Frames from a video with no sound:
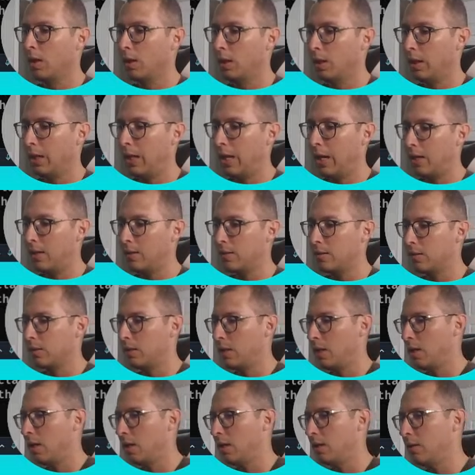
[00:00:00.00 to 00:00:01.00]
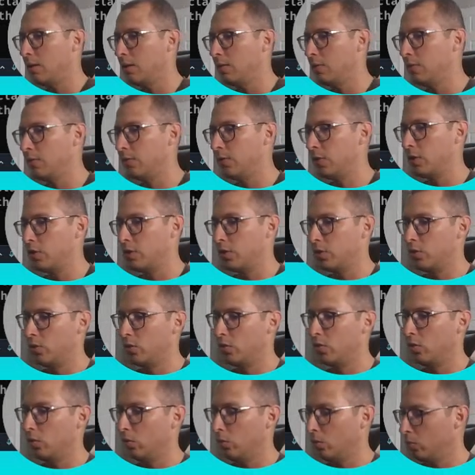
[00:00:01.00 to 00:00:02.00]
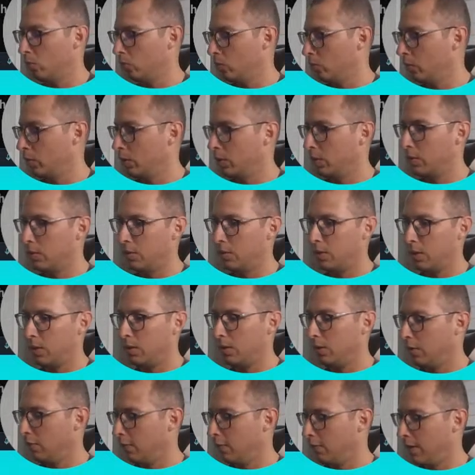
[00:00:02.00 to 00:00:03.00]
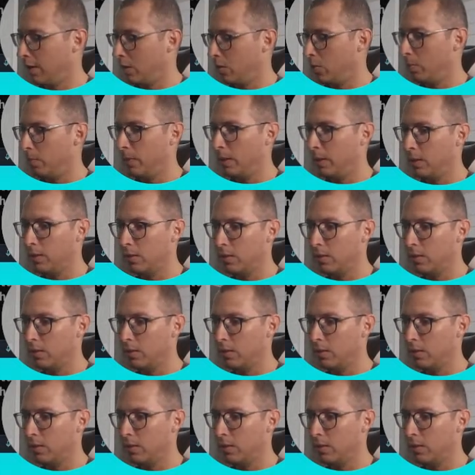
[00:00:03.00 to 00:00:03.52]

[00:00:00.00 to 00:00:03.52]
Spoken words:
Latastan version 2. This is a development